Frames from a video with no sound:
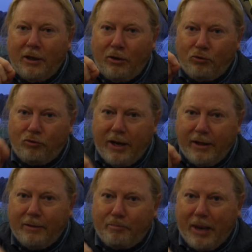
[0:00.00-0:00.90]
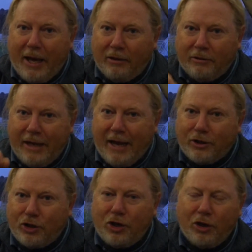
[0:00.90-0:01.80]
ring the bell
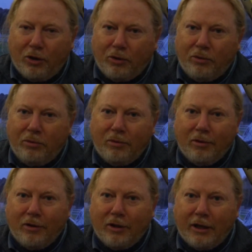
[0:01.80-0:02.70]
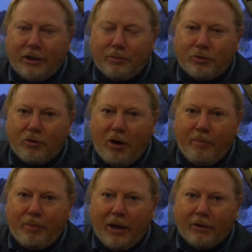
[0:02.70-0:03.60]
next to the
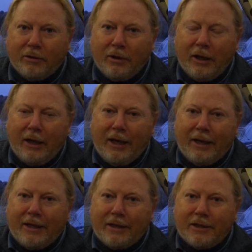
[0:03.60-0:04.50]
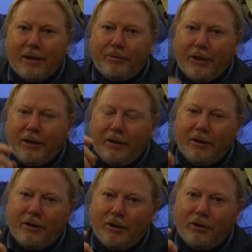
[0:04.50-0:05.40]
subscribe button. And there's something
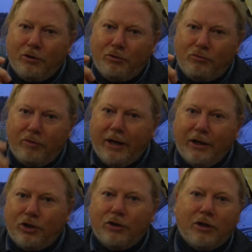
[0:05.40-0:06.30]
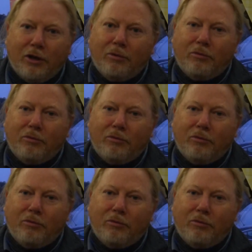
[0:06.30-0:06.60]
that you really should do.